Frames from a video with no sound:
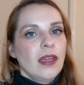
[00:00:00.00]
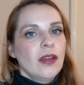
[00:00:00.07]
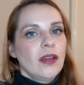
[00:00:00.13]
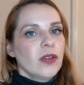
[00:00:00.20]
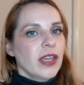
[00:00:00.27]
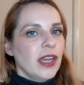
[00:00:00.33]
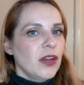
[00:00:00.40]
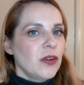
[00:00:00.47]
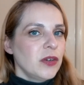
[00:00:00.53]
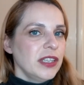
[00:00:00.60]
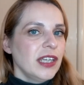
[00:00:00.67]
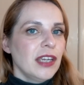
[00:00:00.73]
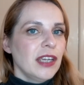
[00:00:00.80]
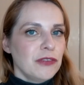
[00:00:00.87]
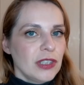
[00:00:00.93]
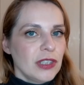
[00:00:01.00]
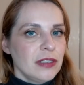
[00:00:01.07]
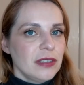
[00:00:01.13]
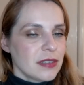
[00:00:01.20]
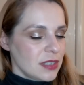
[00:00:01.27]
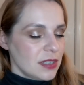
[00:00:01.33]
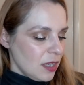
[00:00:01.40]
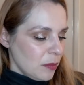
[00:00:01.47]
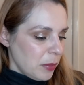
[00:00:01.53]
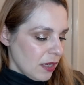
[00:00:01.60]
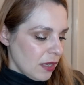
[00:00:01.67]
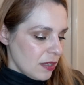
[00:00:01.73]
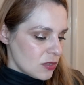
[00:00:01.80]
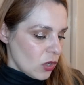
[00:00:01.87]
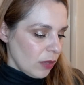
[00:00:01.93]
Okay, I already gave you a little sneak
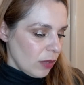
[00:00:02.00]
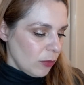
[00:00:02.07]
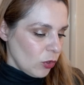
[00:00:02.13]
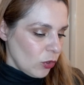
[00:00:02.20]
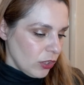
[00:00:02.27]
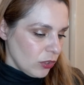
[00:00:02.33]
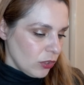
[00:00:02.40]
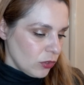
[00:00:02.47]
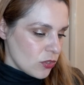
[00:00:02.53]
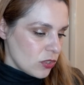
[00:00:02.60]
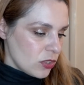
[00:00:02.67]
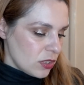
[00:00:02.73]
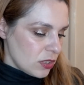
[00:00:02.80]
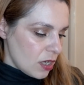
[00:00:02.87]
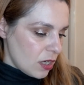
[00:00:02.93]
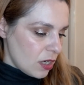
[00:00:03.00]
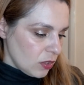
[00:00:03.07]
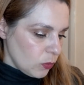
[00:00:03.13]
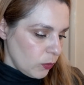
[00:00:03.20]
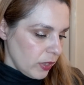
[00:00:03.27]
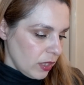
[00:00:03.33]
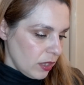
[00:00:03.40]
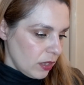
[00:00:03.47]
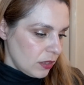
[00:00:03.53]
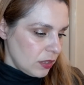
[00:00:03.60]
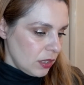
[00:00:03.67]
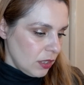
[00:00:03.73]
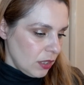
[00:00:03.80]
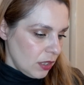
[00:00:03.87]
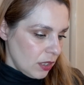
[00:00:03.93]
peek, so I'm going to start with
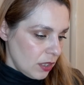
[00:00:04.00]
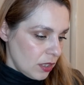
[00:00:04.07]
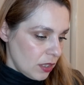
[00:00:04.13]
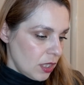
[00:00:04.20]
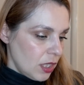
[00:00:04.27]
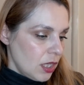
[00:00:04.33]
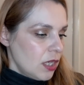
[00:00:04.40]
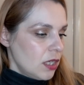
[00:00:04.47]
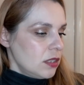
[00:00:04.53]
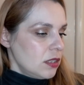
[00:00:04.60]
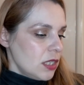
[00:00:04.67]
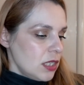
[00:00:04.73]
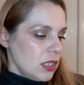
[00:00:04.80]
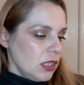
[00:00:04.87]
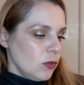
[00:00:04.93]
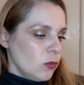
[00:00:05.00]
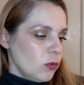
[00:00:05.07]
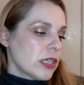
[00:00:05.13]
the Dirty